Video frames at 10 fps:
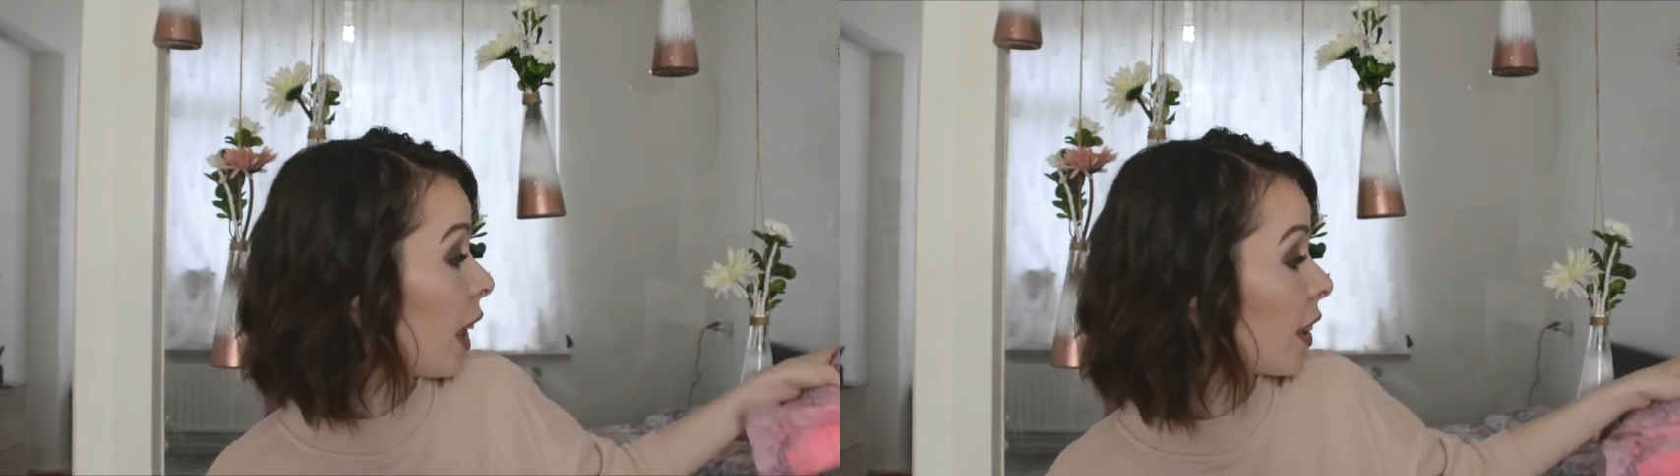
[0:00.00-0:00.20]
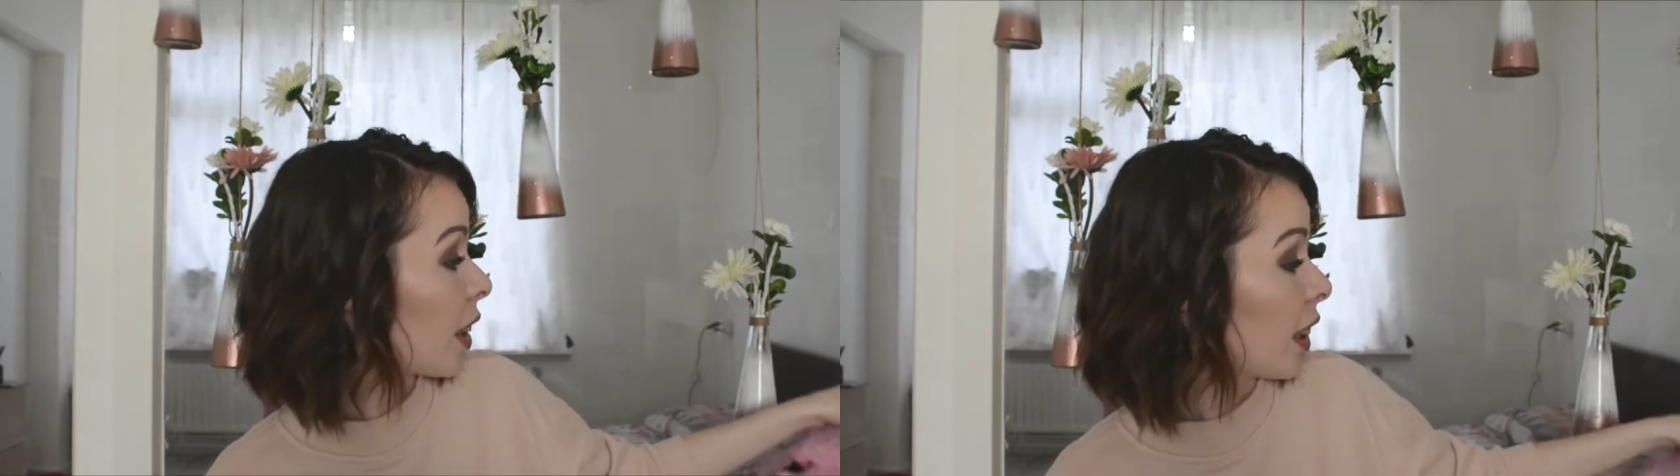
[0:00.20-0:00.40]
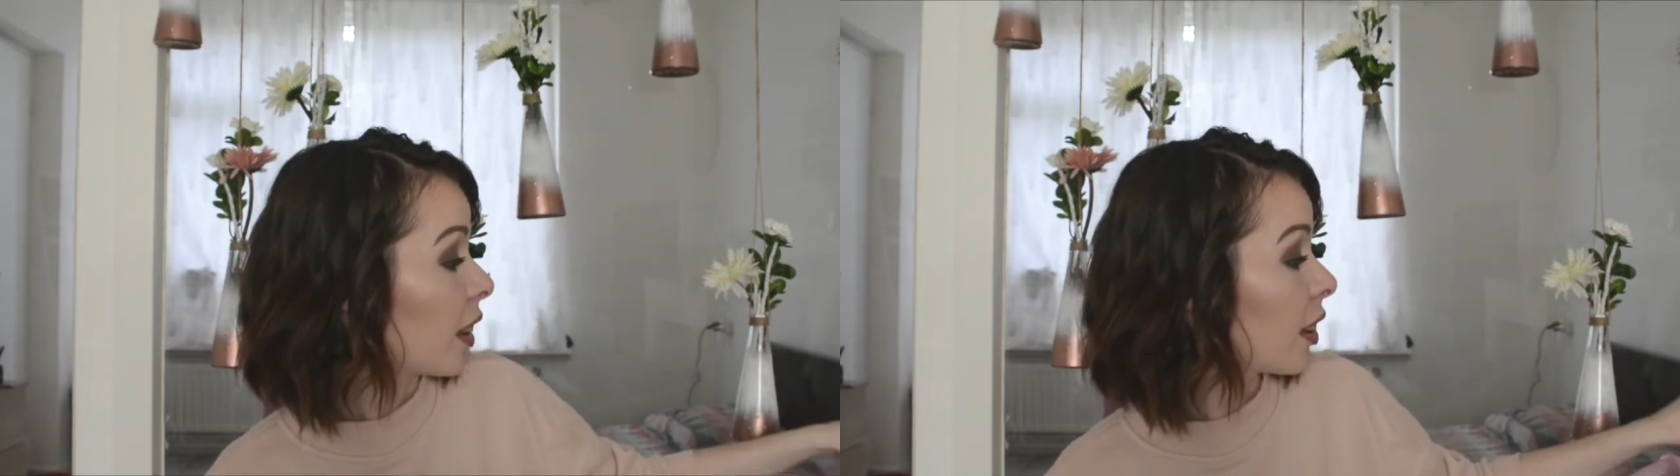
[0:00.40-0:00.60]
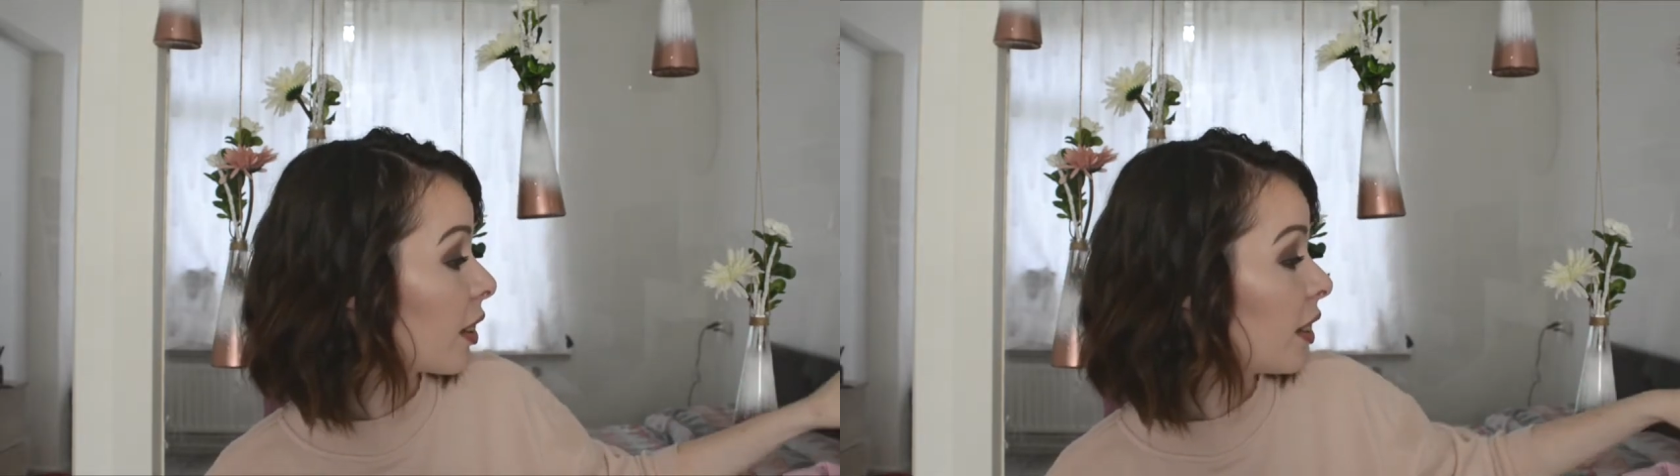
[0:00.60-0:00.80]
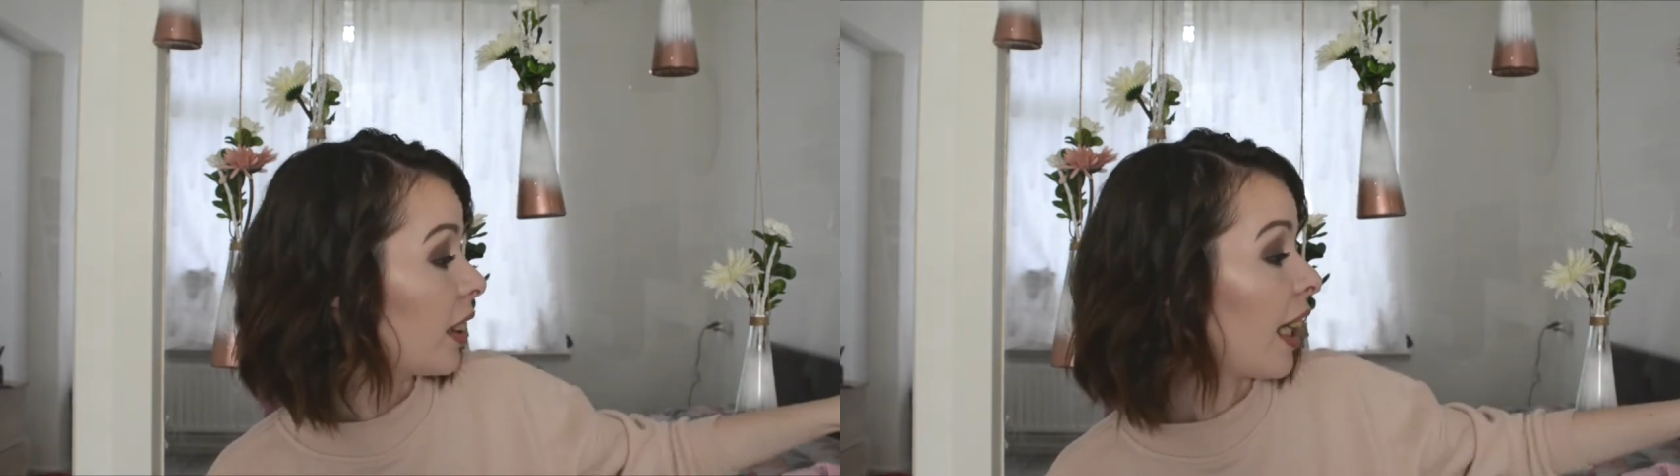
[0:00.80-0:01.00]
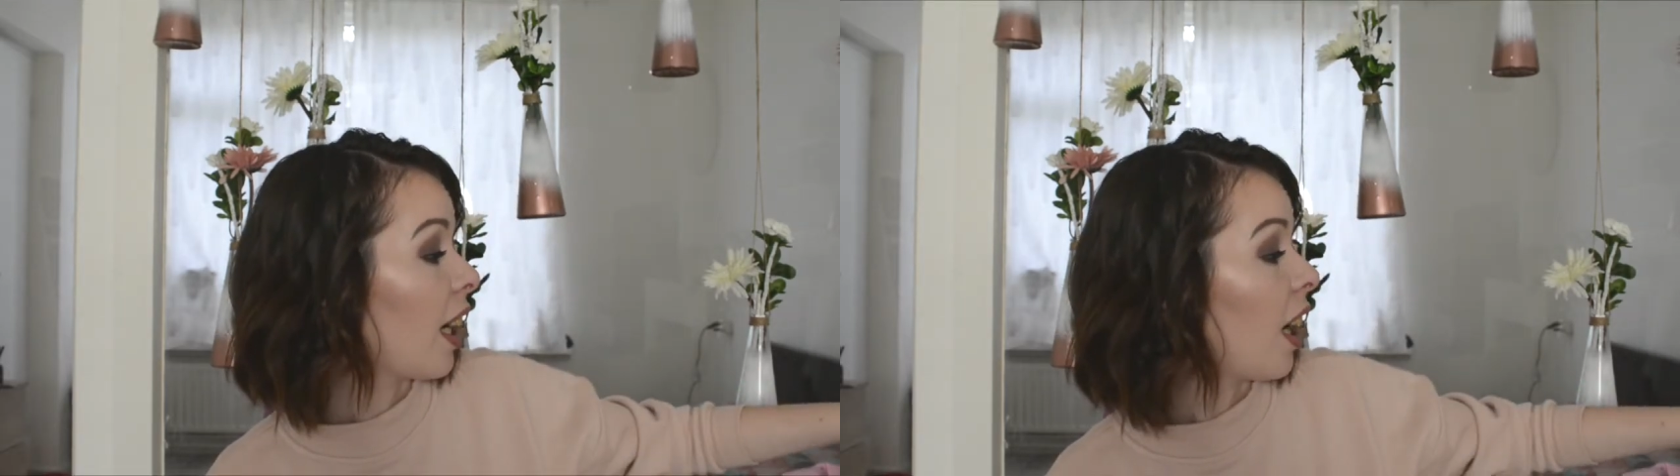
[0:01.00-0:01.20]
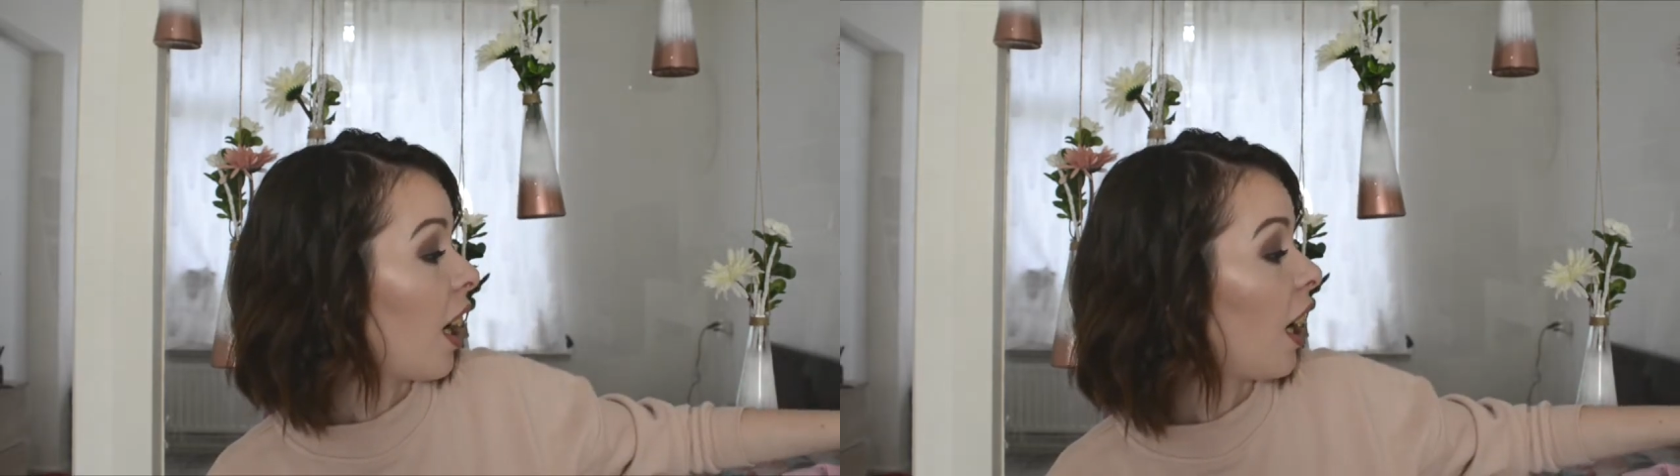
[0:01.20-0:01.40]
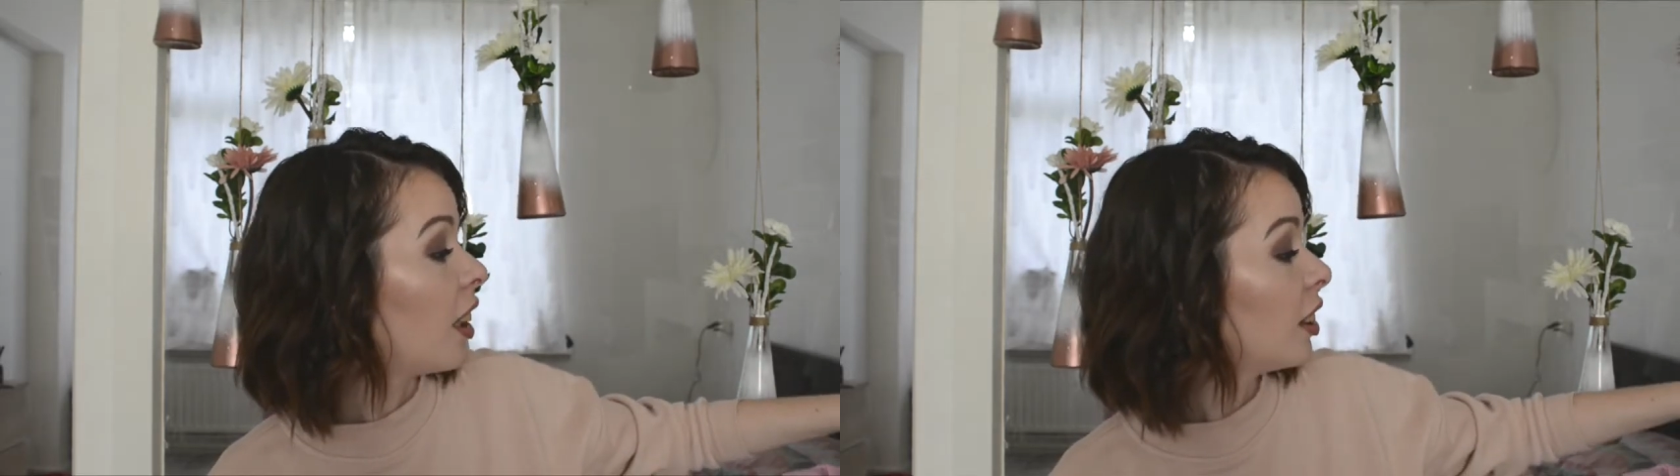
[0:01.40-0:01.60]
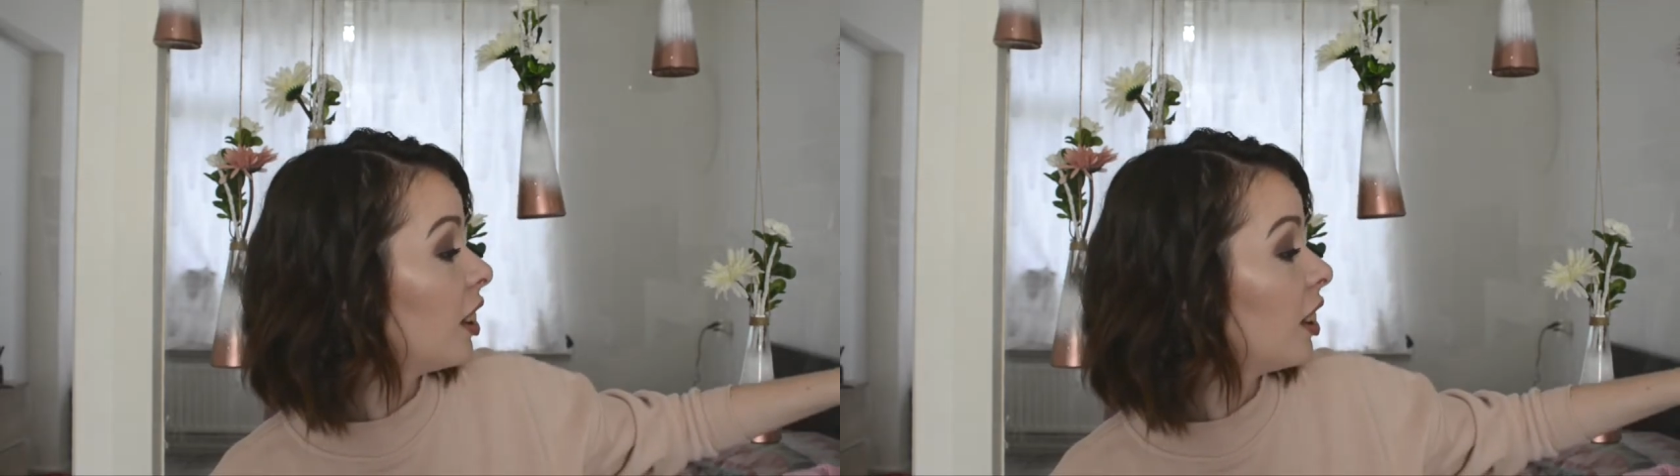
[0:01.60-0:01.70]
I think they are